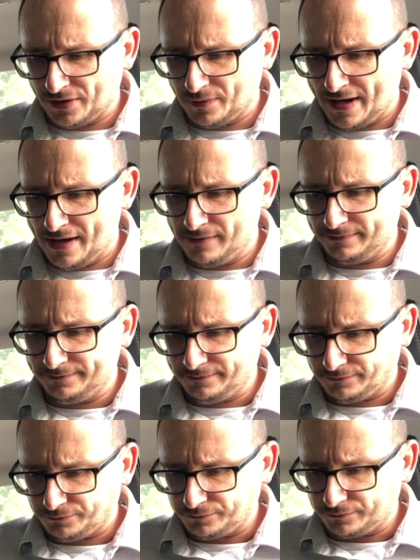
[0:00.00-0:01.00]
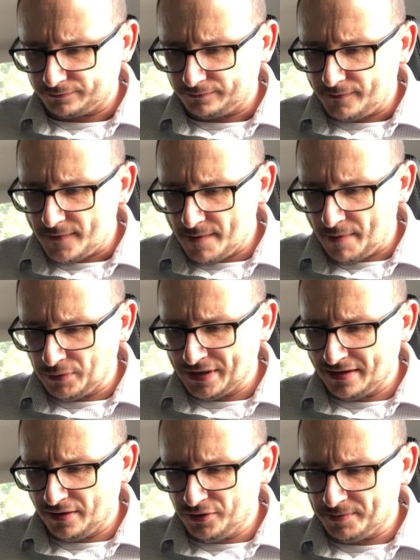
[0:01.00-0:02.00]
well. But we
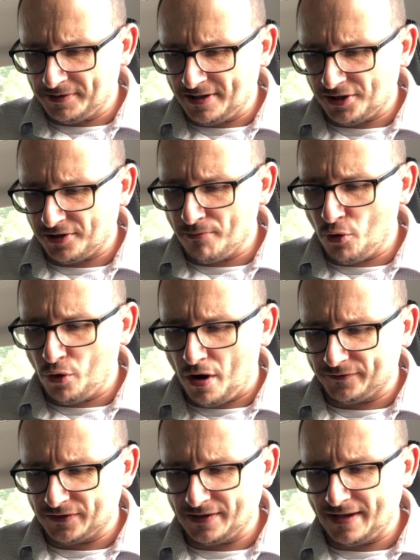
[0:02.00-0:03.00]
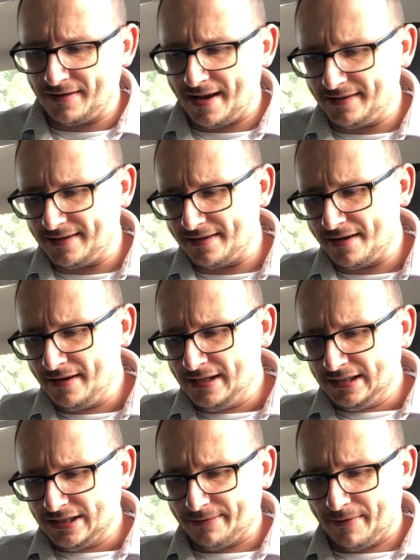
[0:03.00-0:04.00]
did lose possession more often than they did.
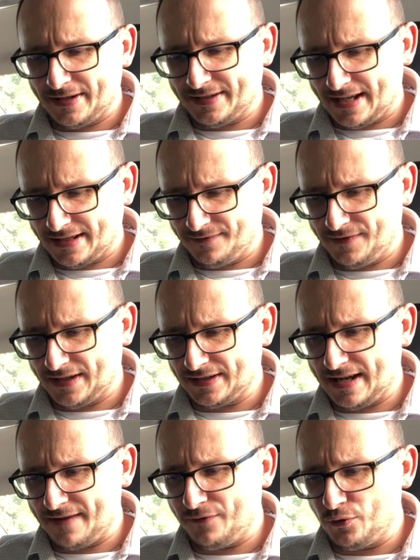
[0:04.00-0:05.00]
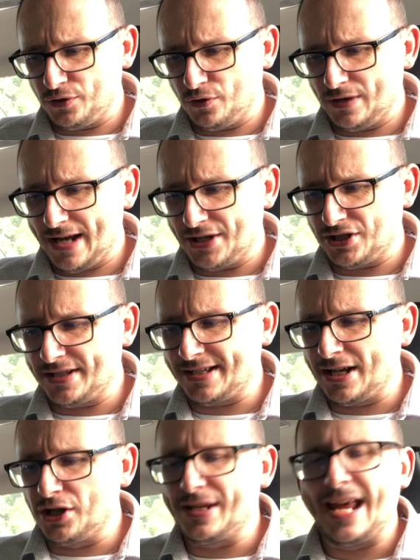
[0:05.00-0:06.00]
Some other stats and figures there for your leisure. Let's
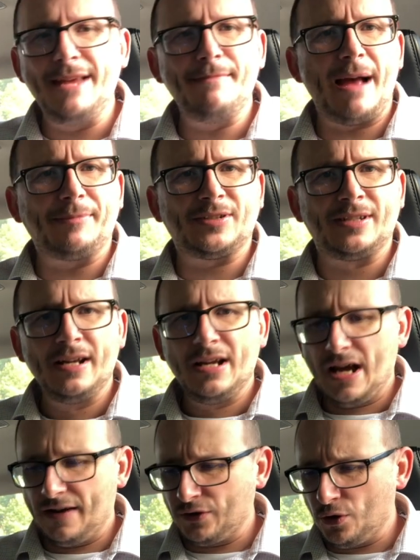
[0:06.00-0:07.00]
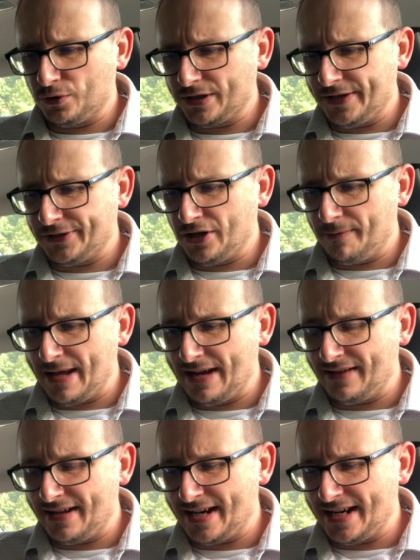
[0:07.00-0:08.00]
take a look at the heat maps. Of course, at the top
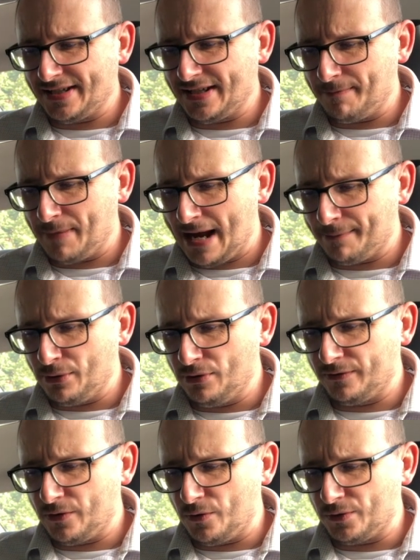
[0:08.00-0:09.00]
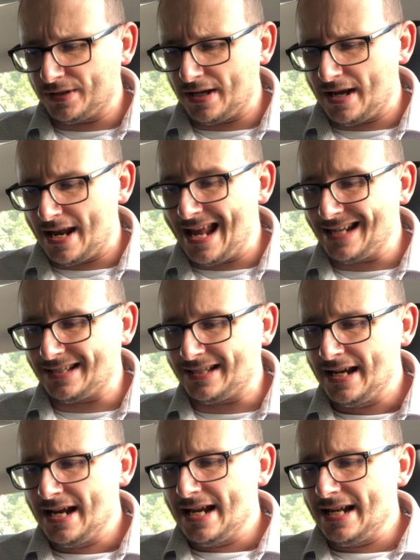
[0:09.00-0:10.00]
there, that is Blackpool. Of course, less
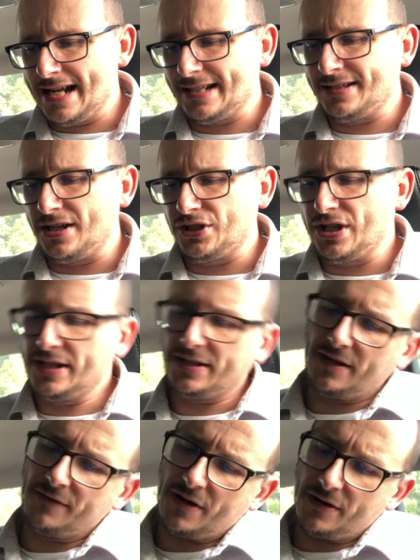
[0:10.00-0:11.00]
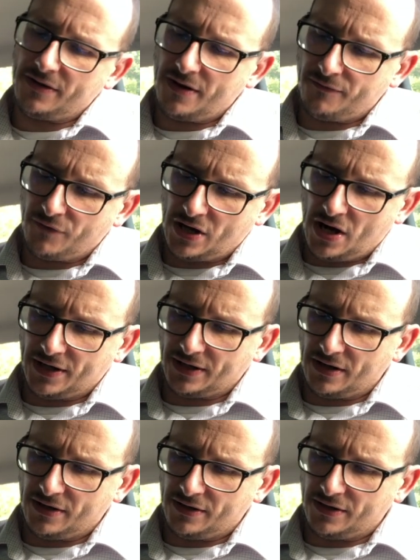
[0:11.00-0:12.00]
touches. And regarding
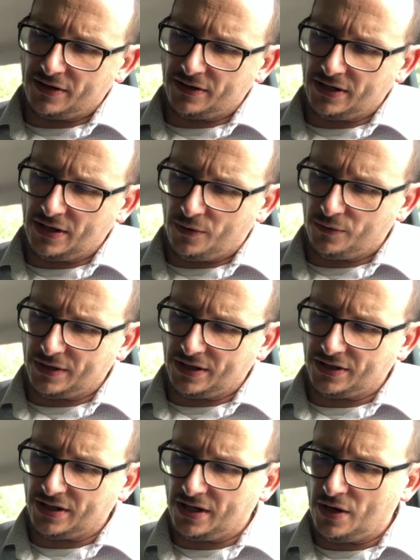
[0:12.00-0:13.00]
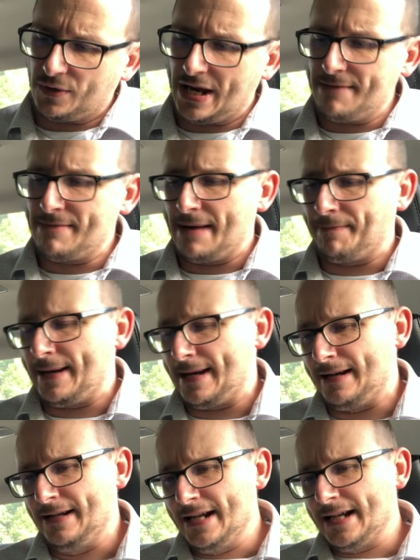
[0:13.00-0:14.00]
the old heat map
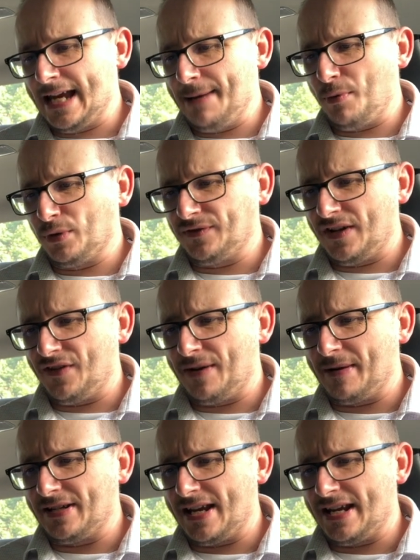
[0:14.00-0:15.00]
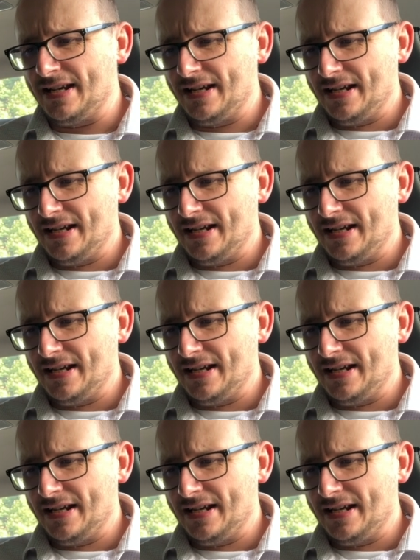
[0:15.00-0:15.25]
here, keeper was very busy